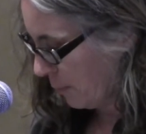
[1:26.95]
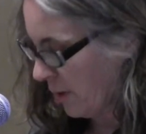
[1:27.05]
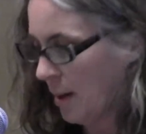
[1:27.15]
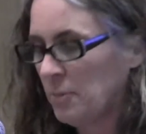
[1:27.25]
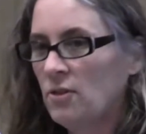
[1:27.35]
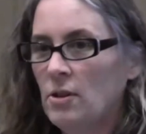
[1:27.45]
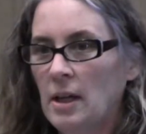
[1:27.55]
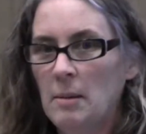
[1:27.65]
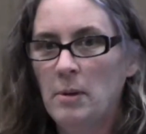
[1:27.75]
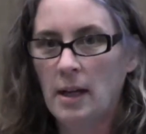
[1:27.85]
props to
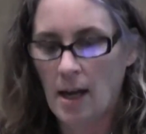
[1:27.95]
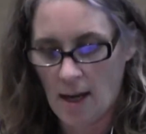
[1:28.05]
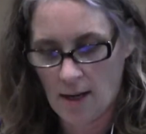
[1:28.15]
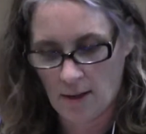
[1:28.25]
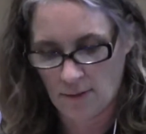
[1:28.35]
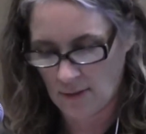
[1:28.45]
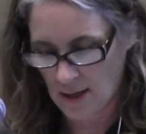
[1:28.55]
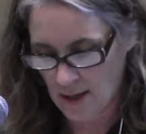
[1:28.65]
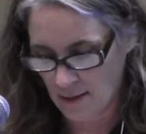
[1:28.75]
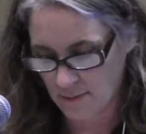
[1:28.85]
EPA, because
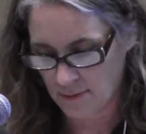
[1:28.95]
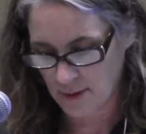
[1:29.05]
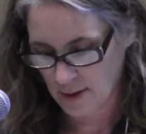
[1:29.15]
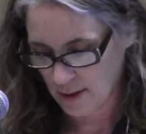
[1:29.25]
they have